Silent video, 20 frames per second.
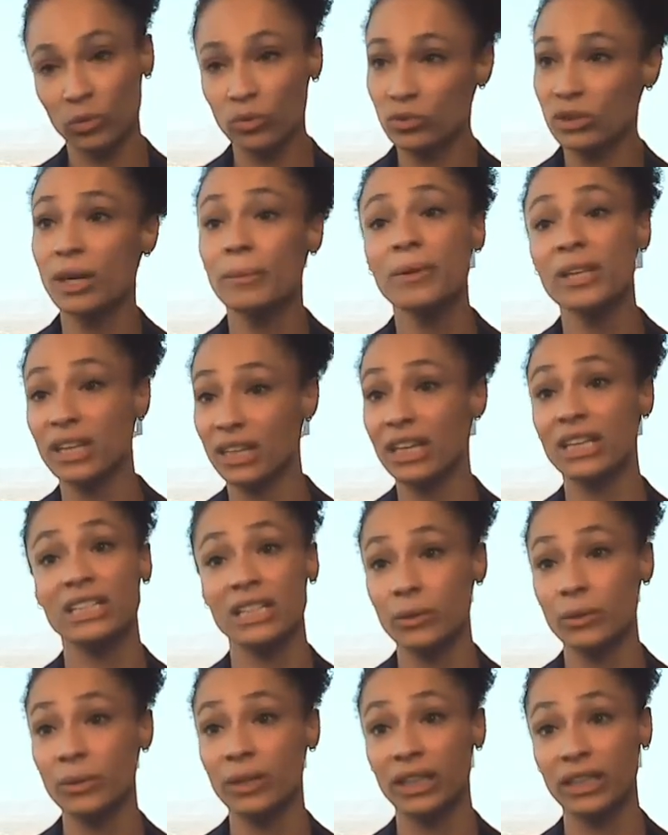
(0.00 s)
Some of the things
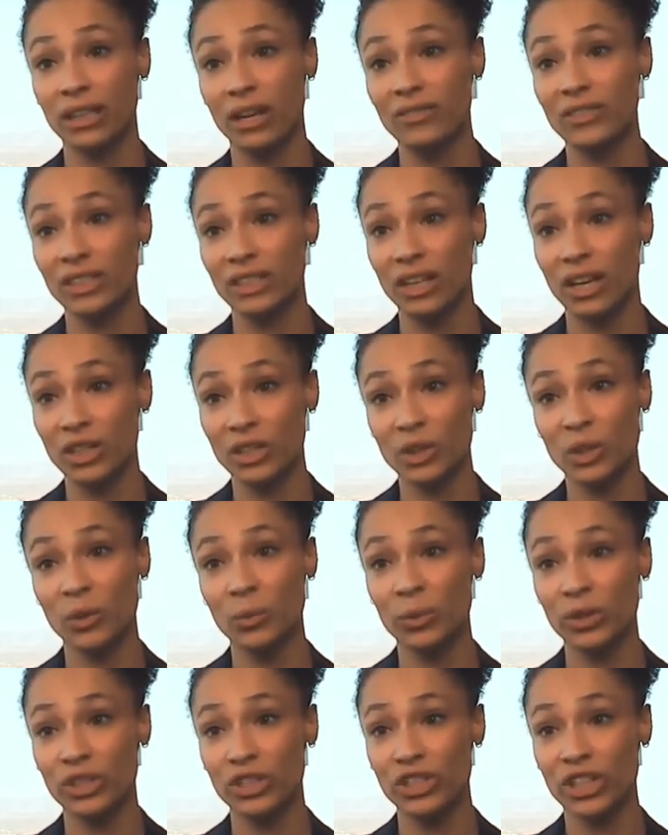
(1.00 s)
I really loved in law school,
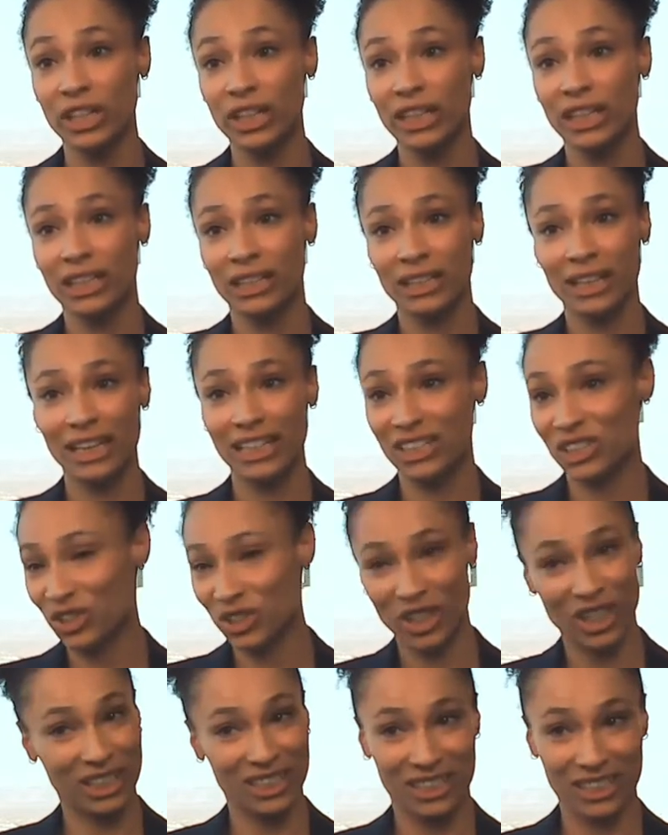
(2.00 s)
which
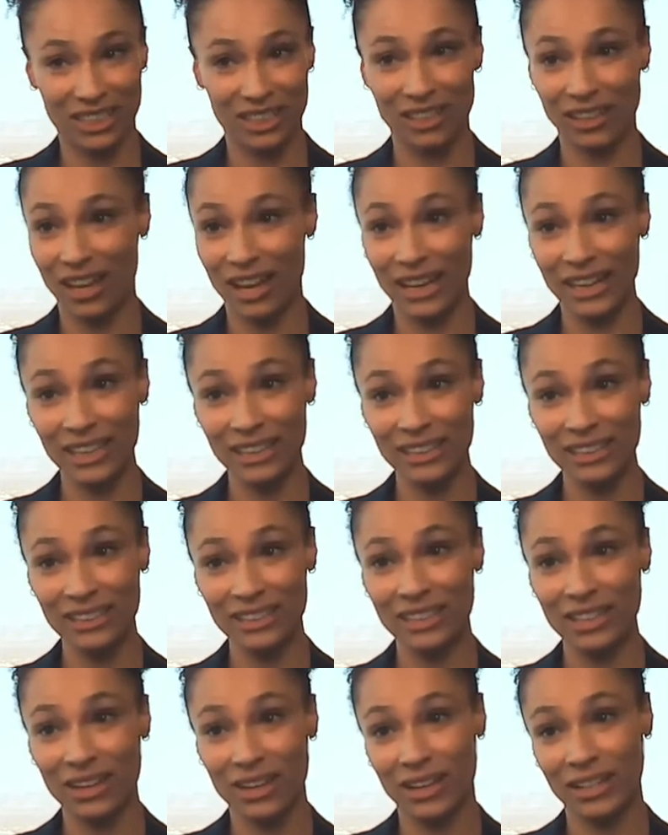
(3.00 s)
it's the
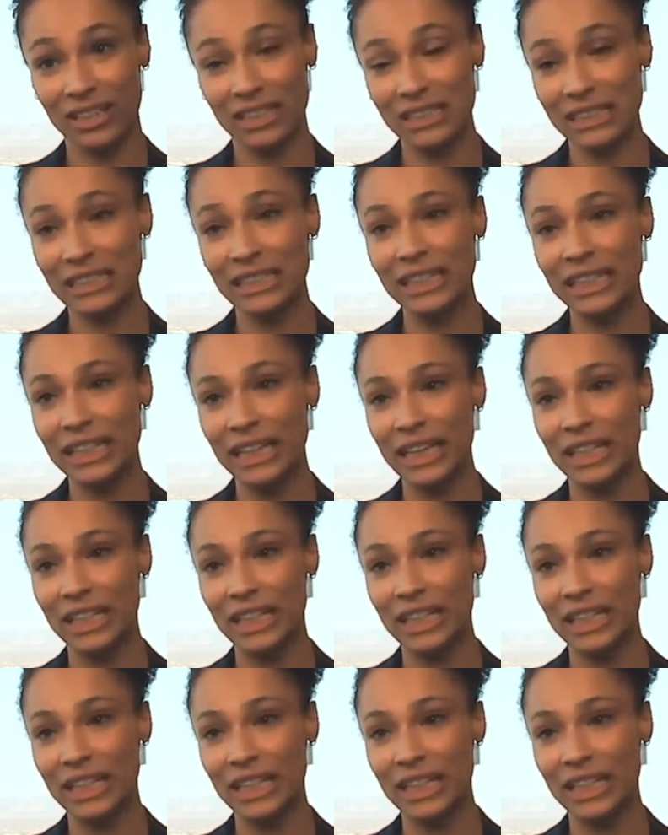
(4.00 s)
clients, honestly.